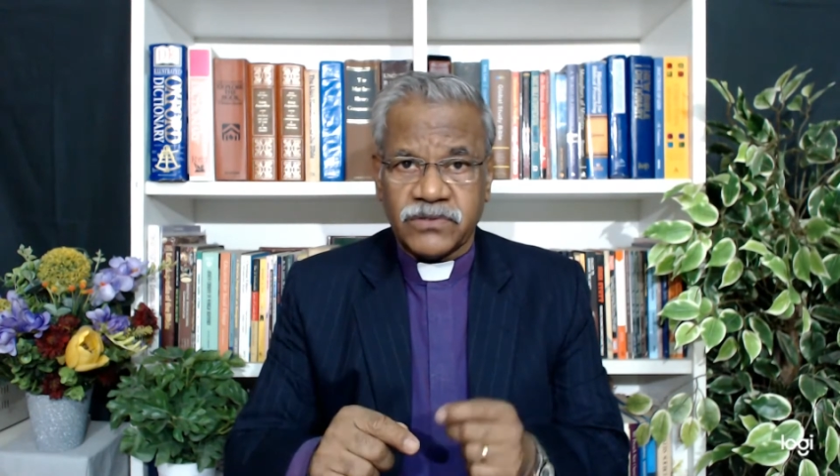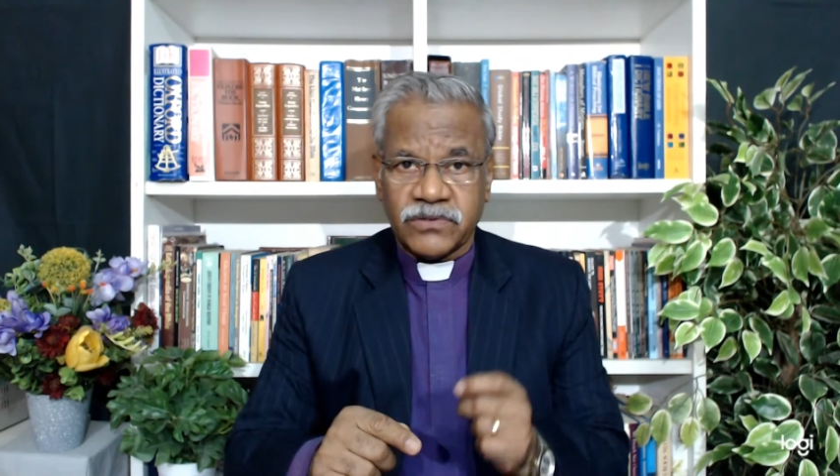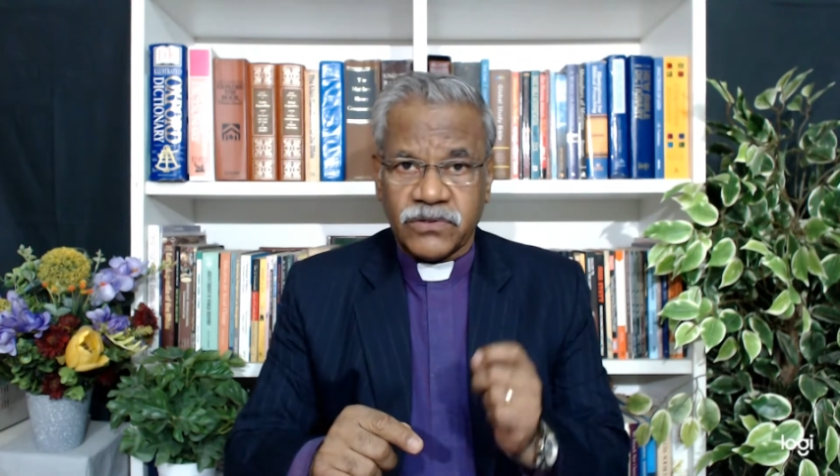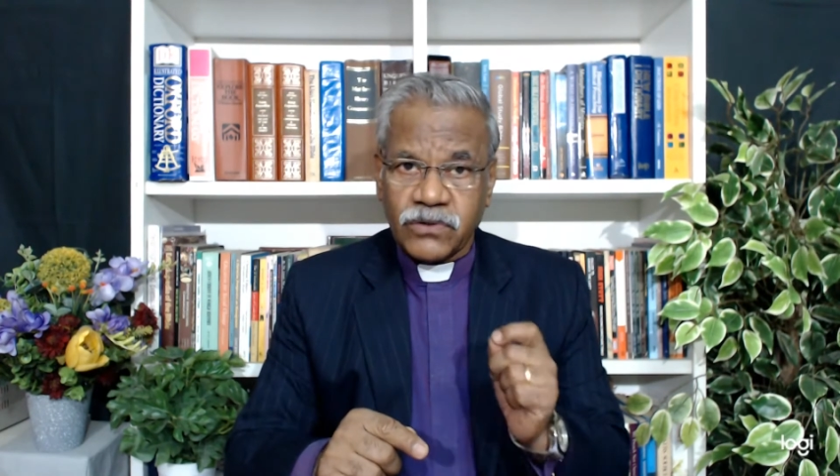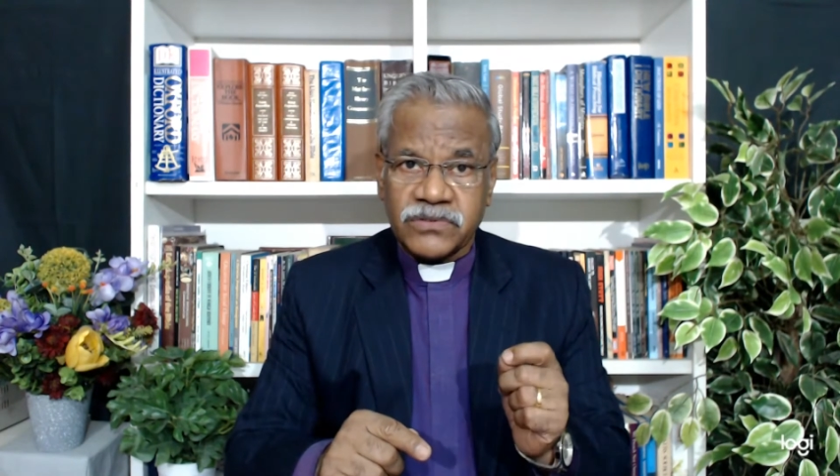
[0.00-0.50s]
to
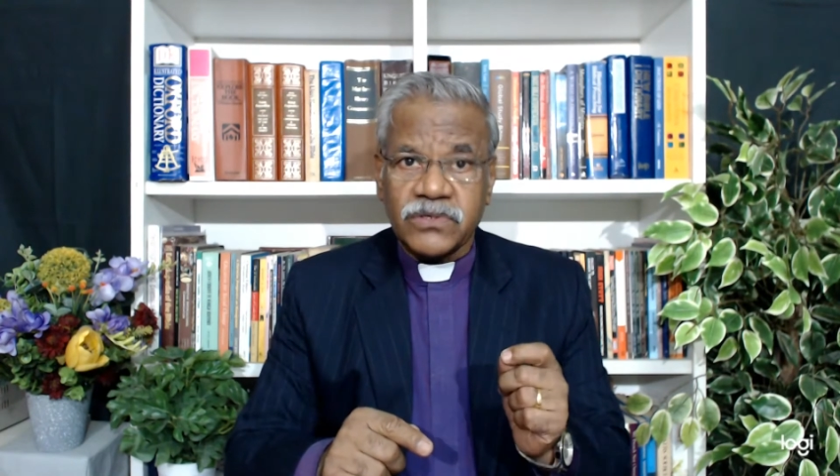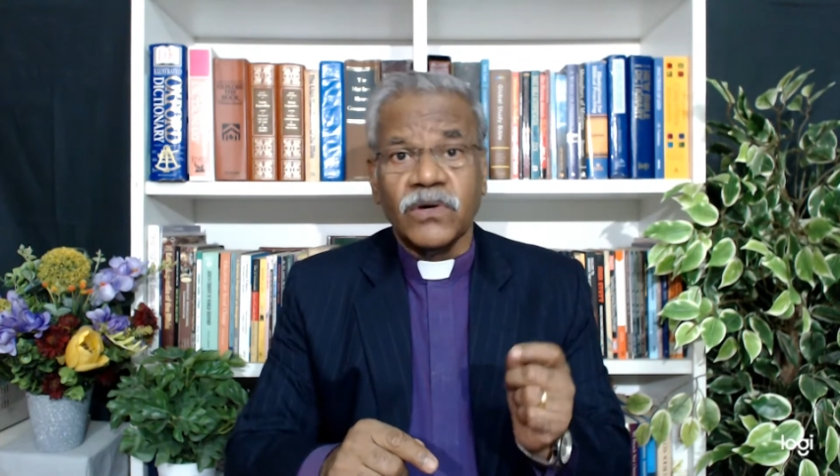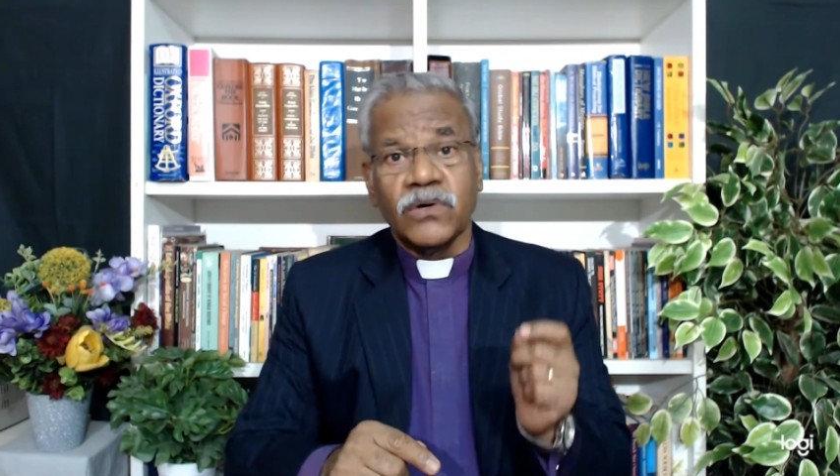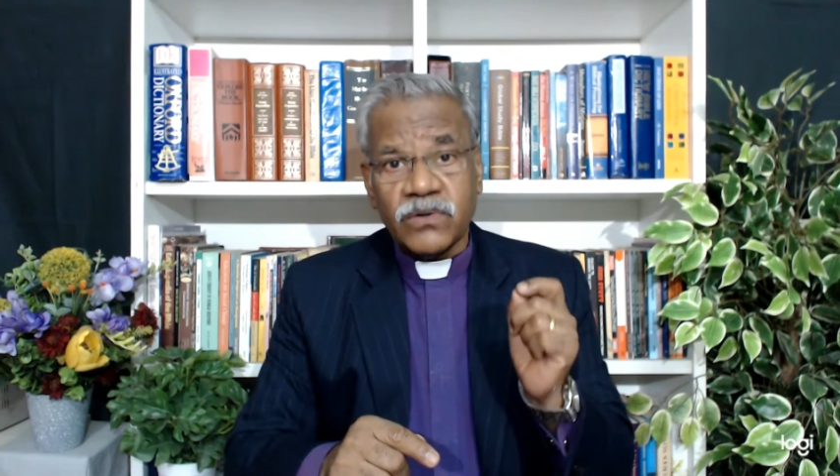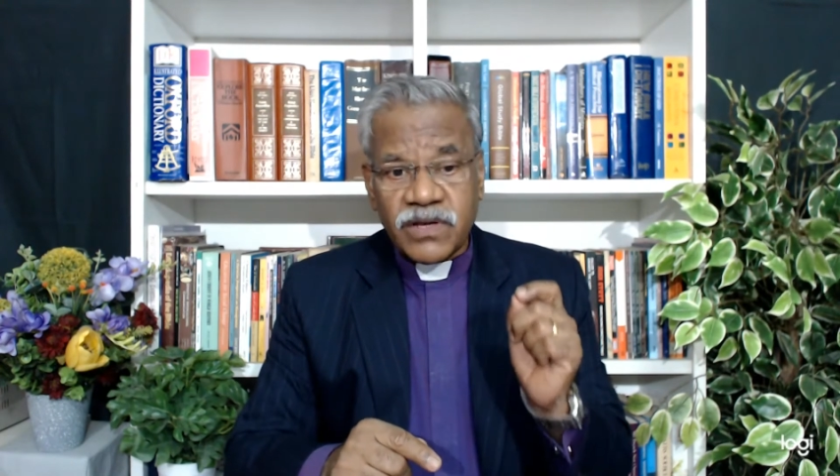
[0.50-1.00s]
those
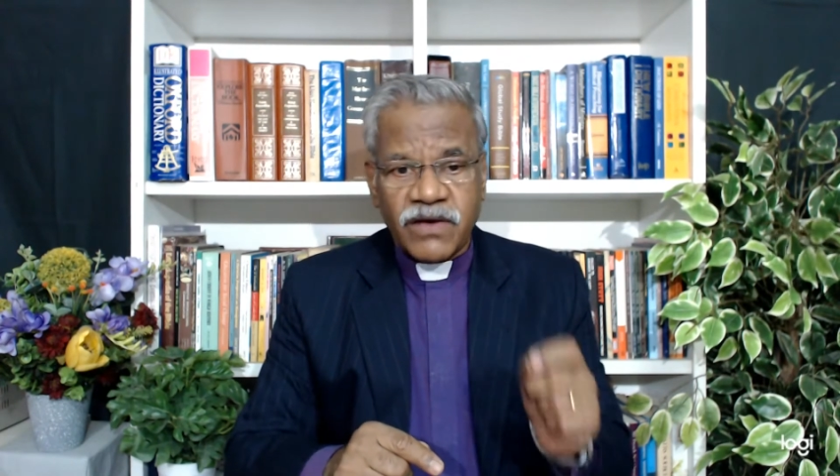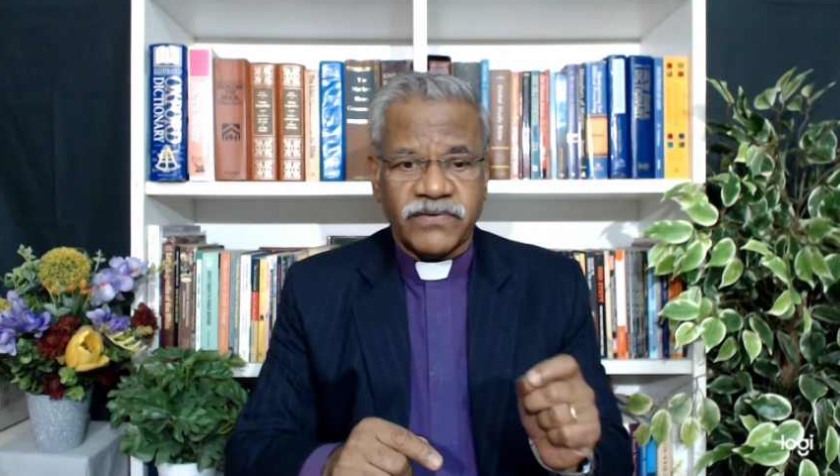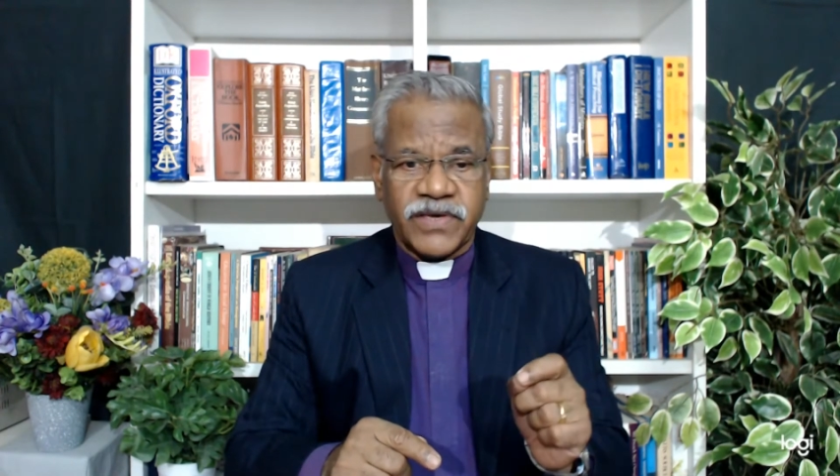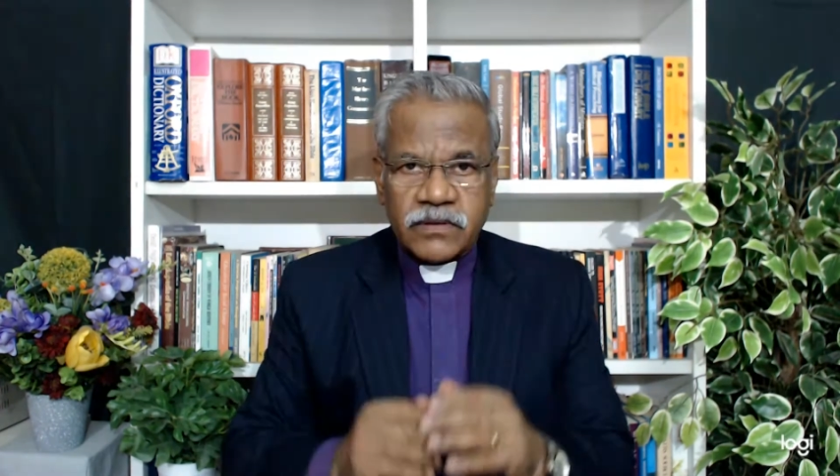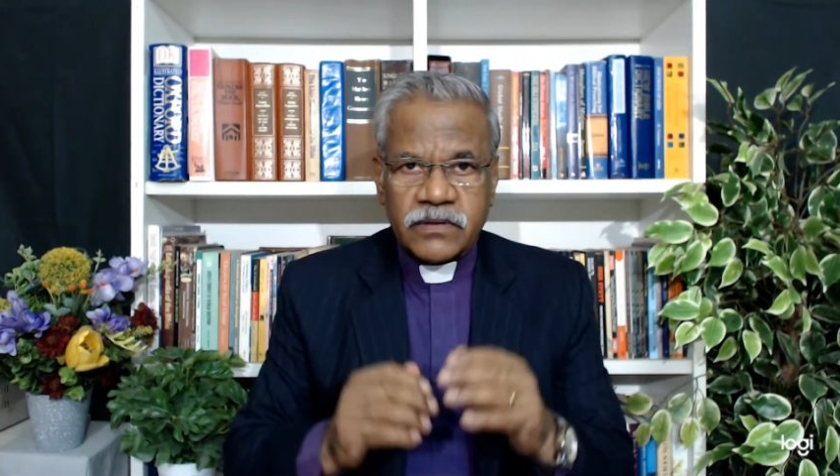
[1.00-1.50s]
who love
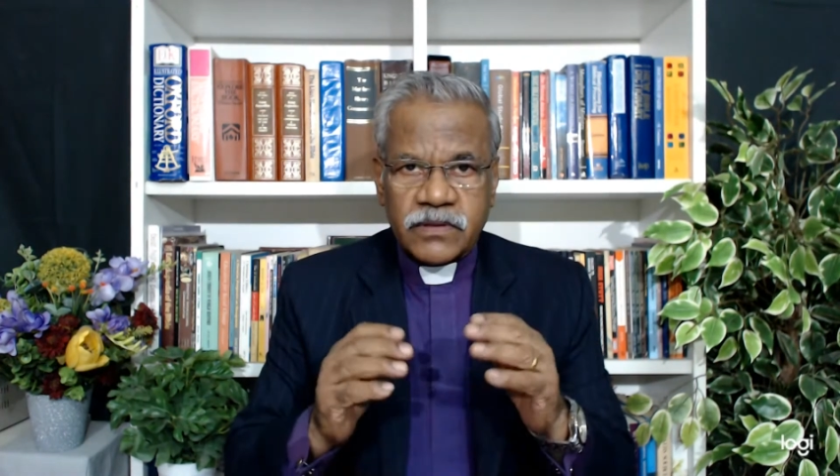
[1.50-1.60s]
Him.